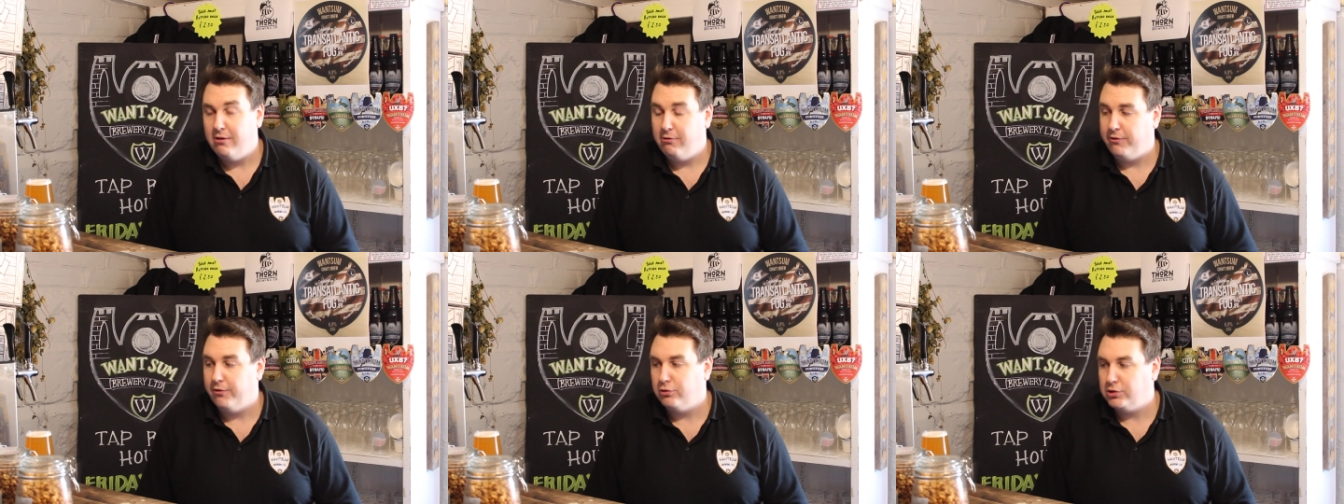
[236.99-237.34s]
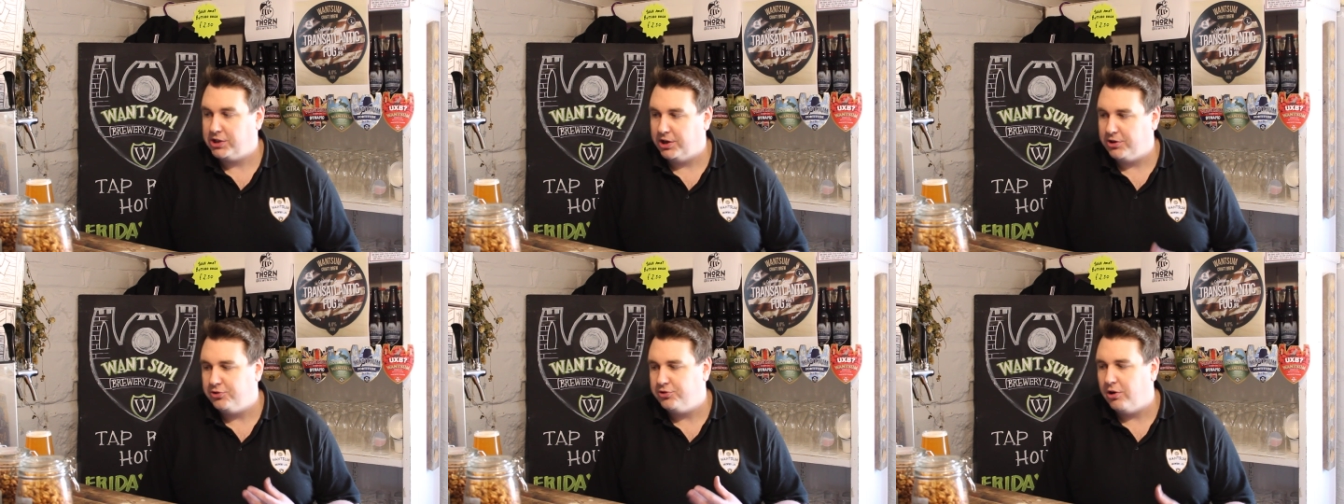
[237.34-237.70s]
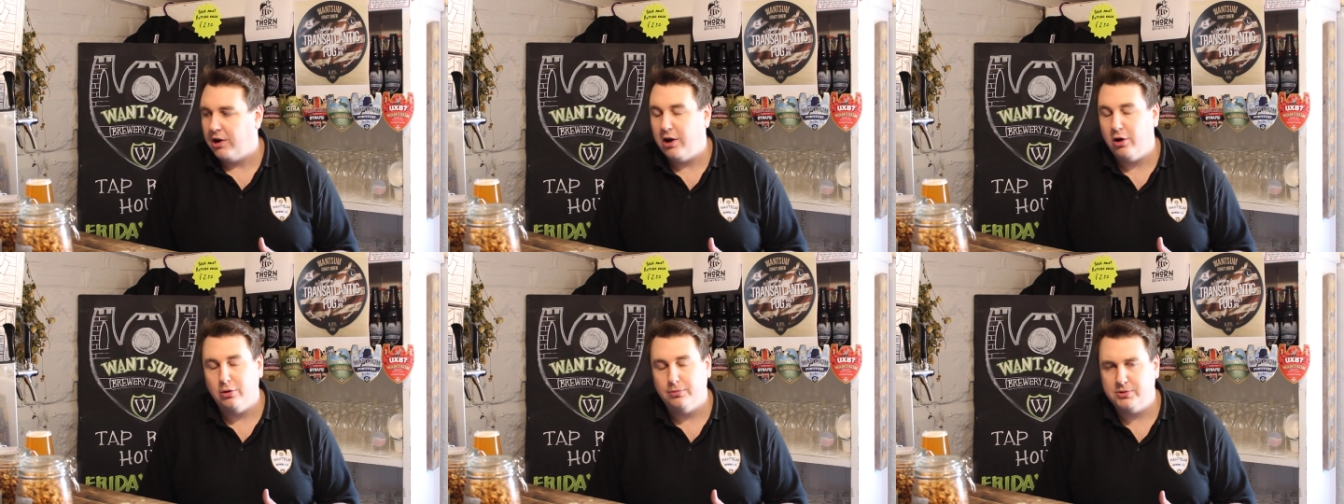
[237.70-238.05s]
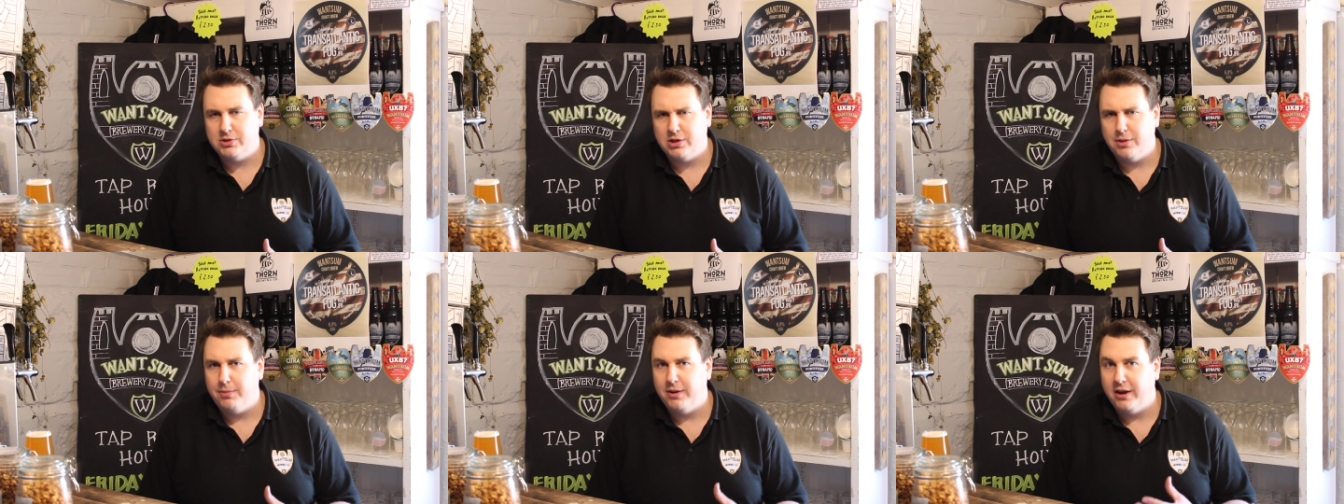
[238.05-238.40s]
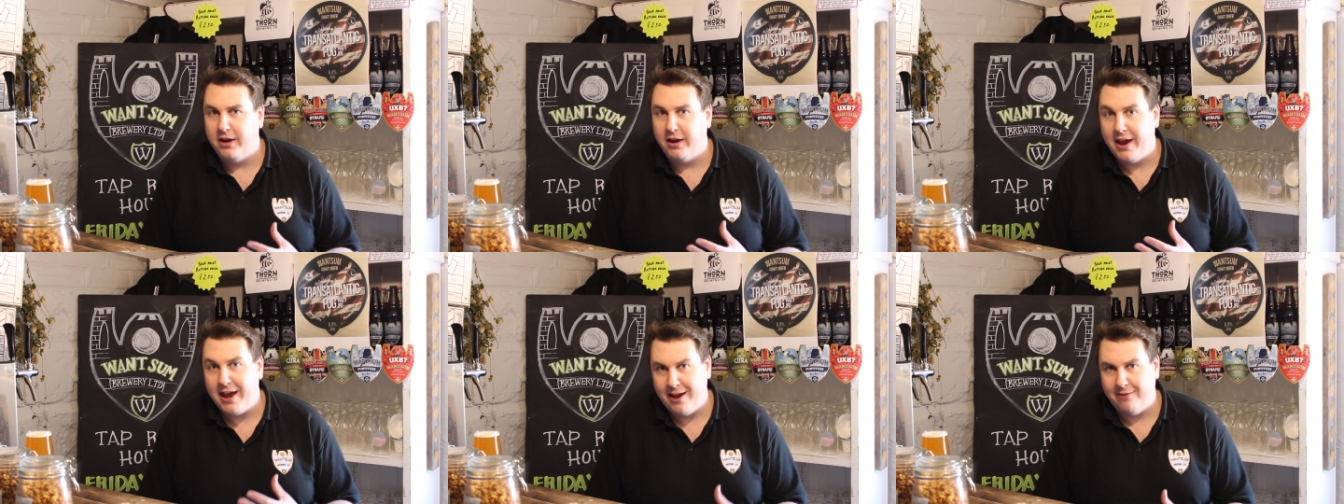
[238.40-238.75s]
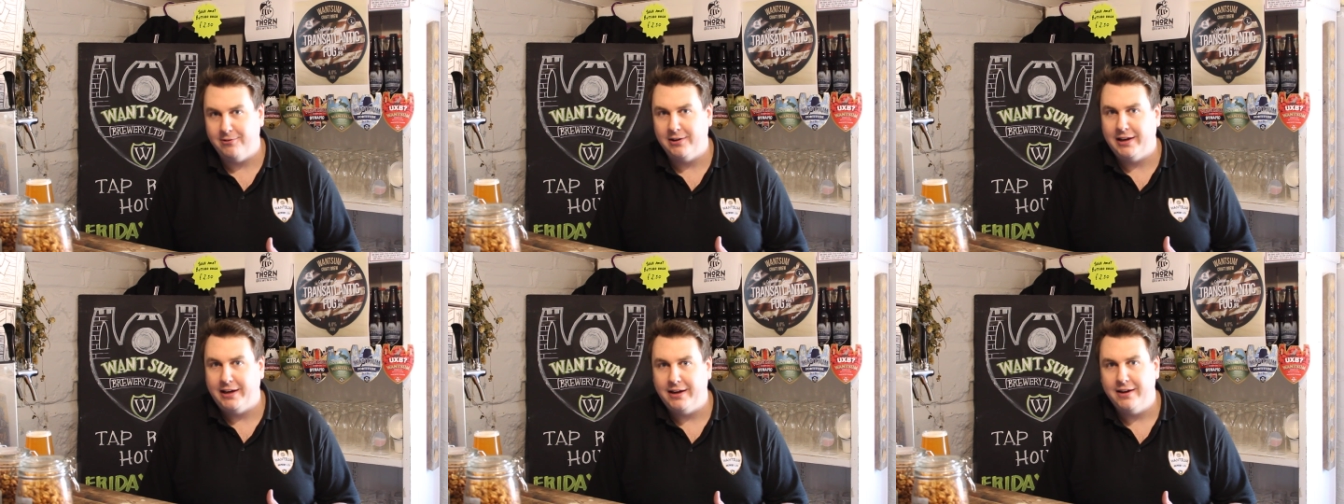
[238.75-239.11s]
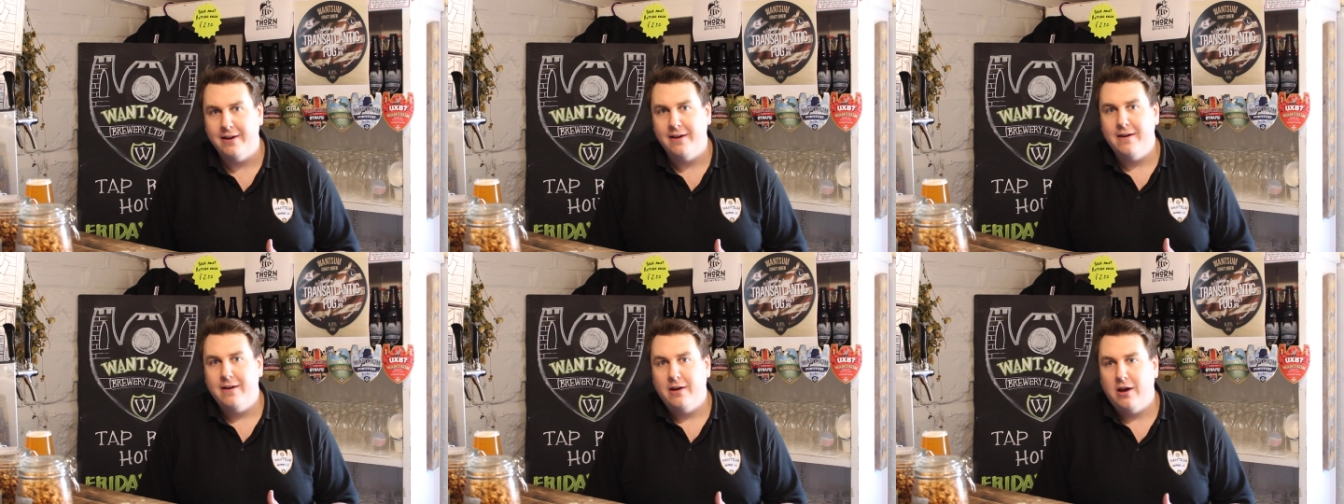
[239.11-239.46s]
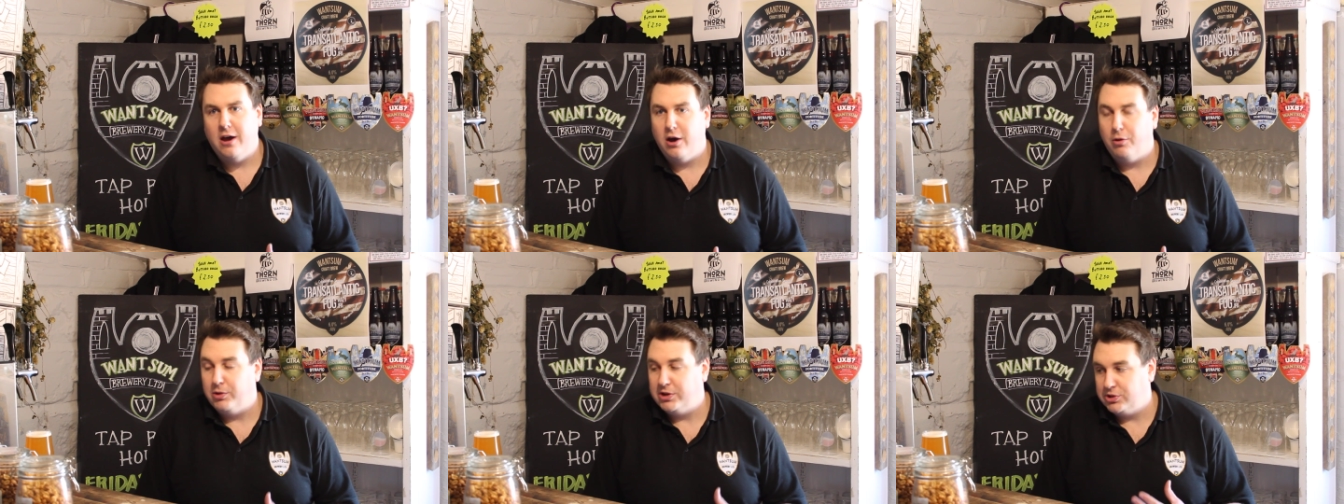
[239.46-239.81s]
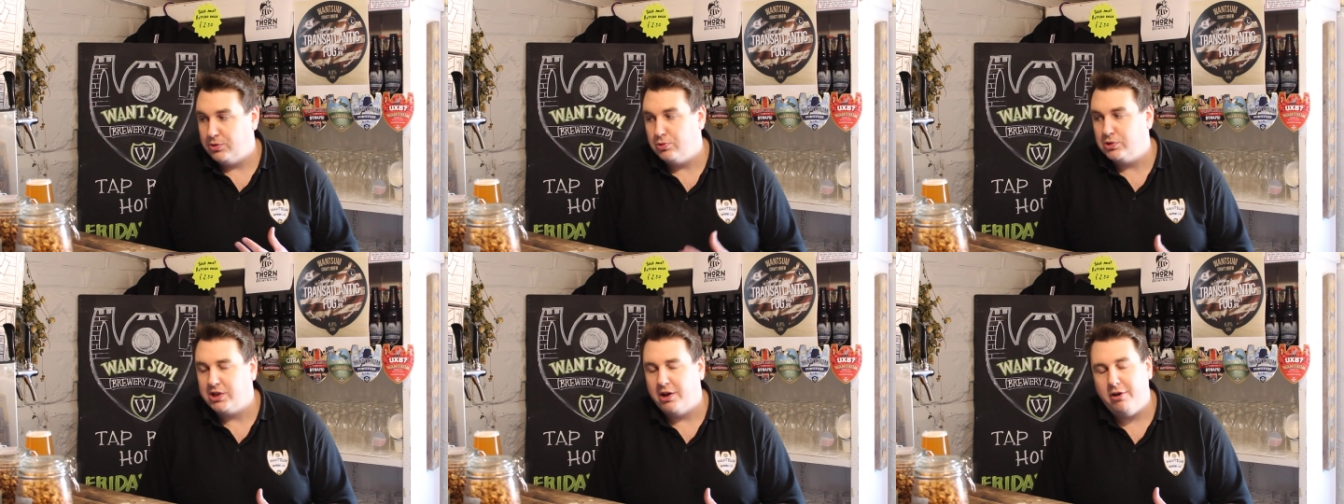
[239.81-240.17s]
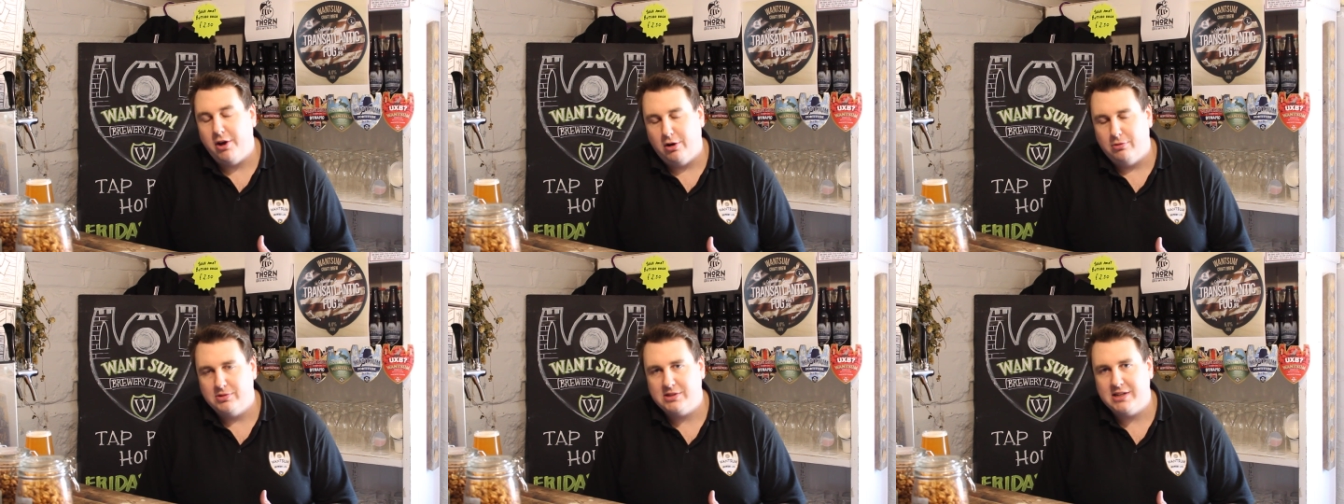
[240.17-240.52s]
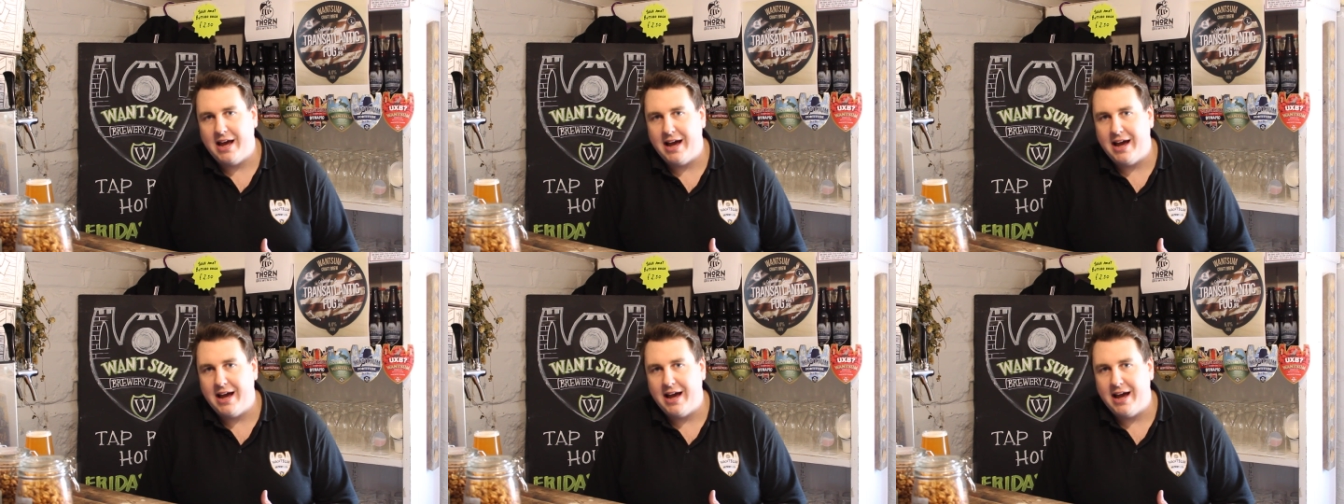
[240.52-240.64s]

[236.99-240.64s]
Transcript: We've also dry hopped the beer heavily, which also helps